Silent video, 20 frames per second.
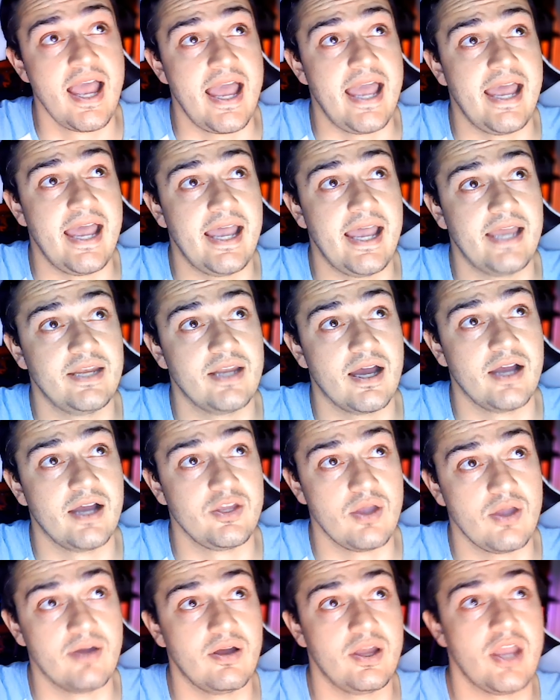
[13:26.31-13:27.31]
And
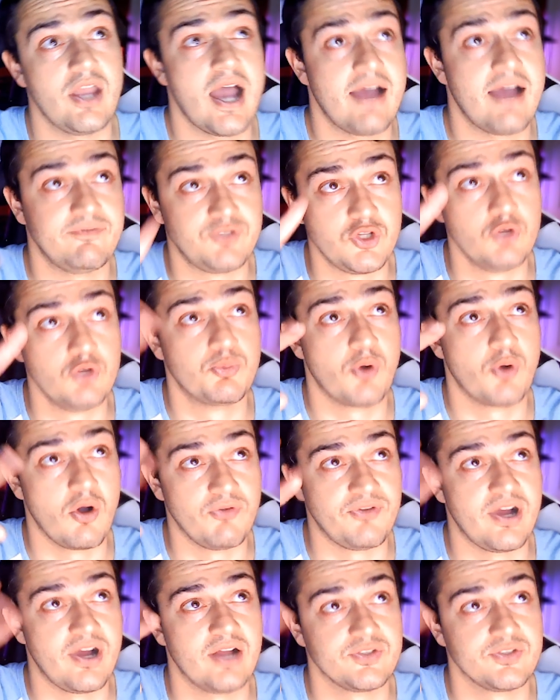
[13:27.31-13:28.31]
you have two
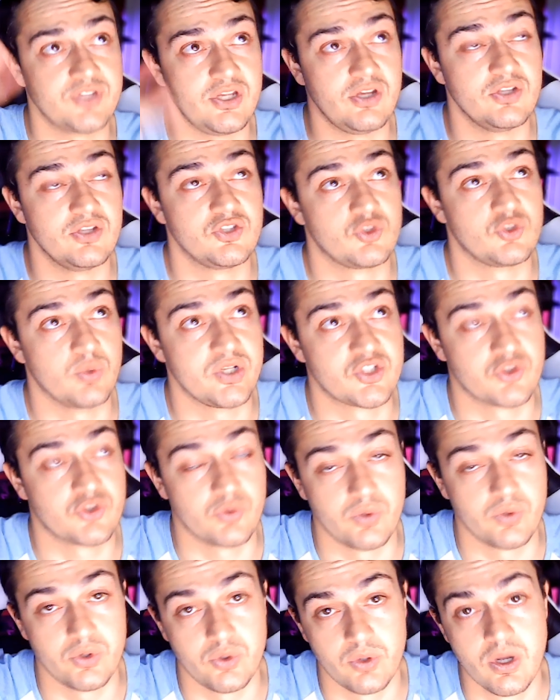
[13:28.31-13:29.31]
profiles that you can switch
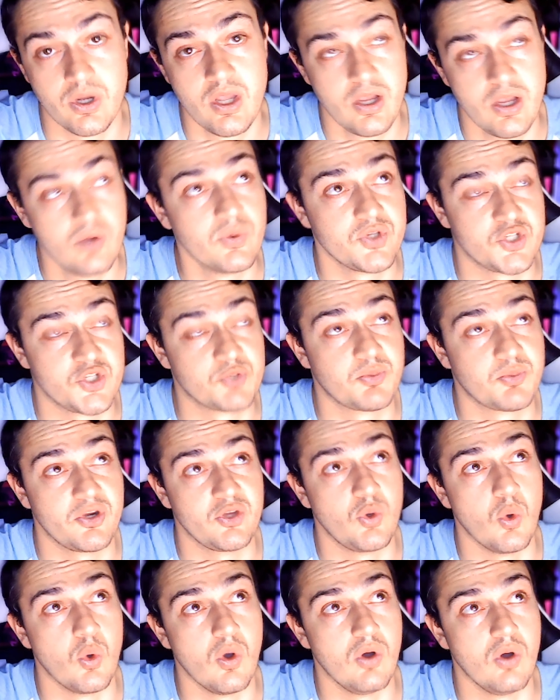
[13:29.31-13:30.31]
through, which is pretty
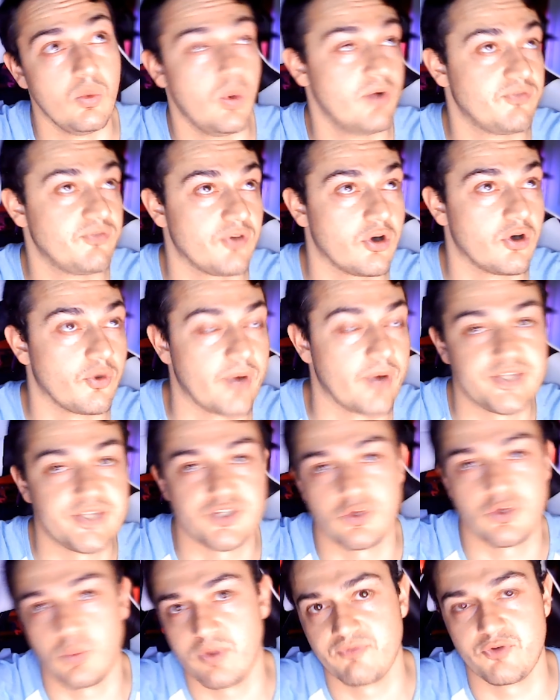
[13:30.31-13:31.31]
cool. One for a
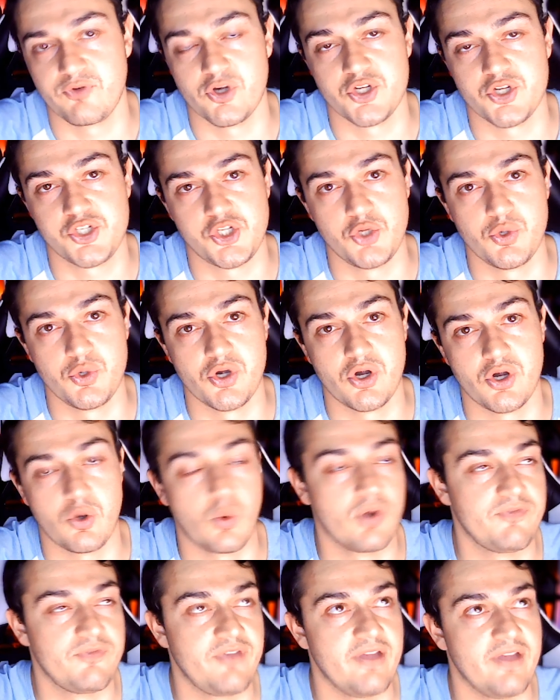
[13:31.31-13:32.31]
racer, one for a shooter,
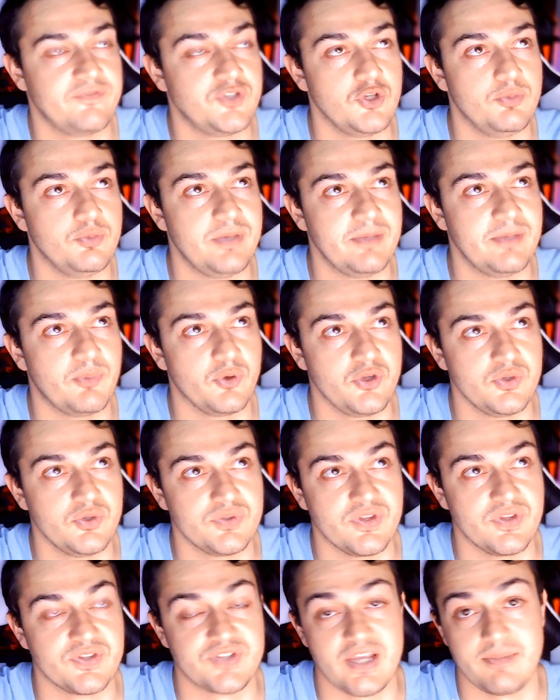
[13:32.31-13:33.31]
or if you have two people
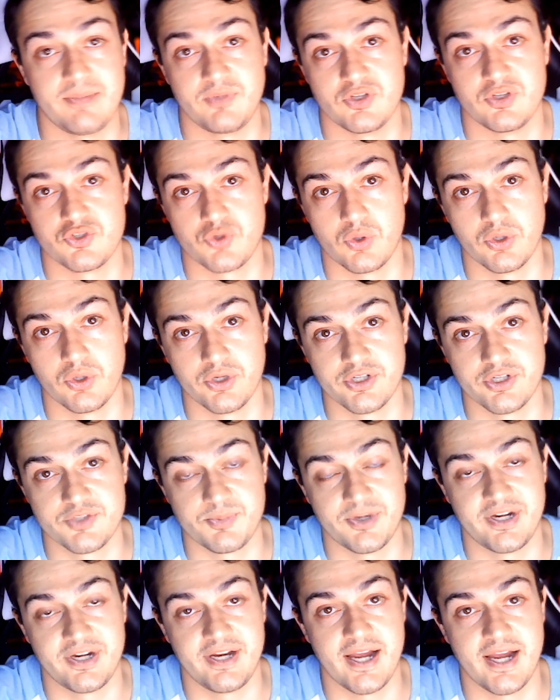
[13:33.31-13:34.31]
using the same controller, it's
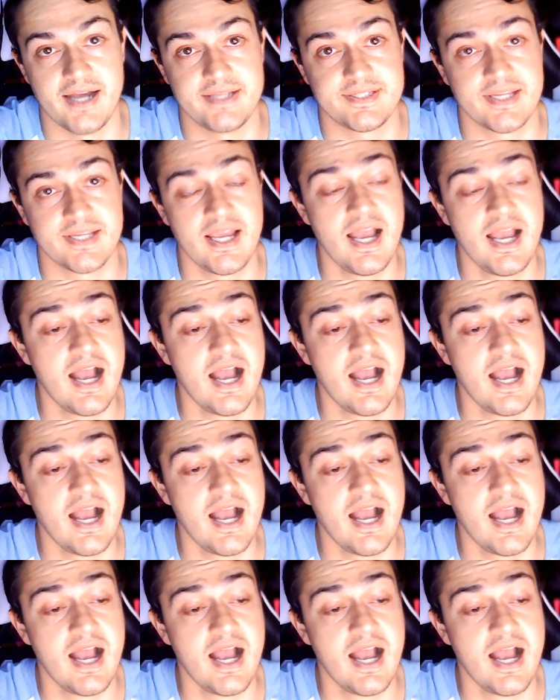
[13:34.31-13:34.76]
pretty nice.